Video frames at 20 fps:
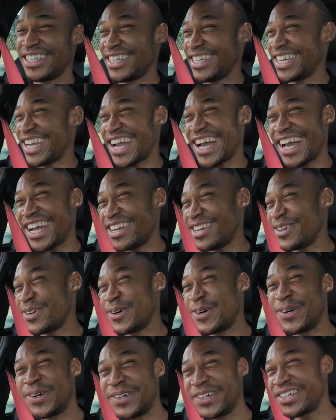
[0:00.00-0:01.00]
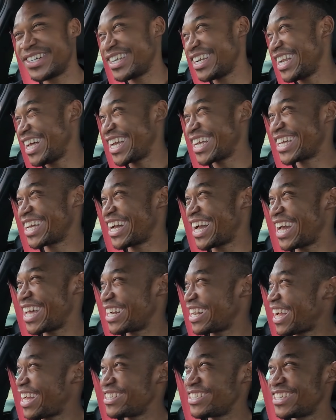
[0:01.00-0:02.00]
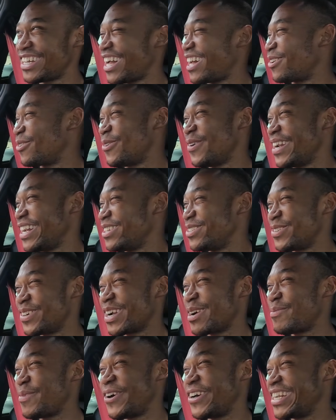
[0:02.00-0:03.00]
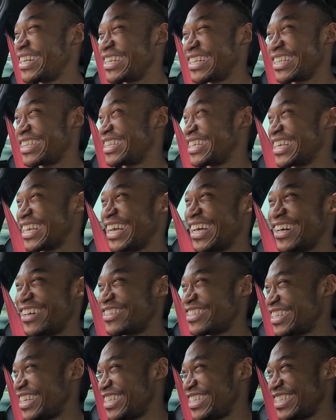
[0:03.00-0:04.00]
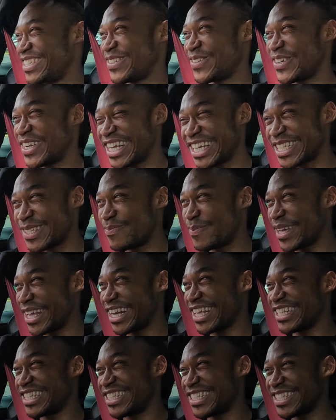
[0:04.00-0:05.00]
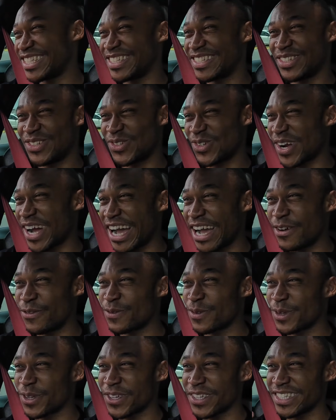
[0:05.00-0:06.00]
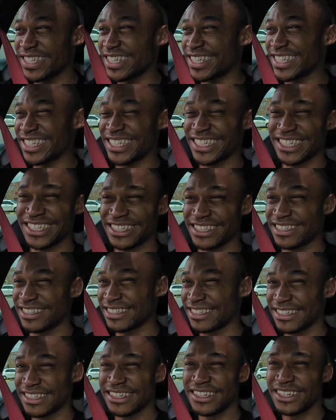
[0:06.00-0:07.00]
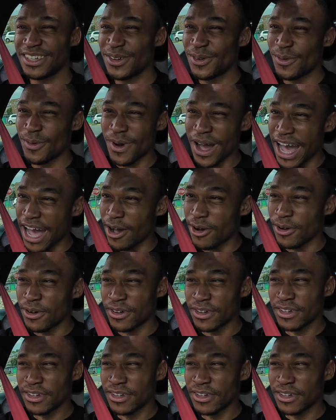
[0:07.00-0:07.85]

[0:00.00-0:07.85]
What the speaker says: Yeah, no, like I don't want to talk about anything else. I just want to experience this drive, because it's just wow.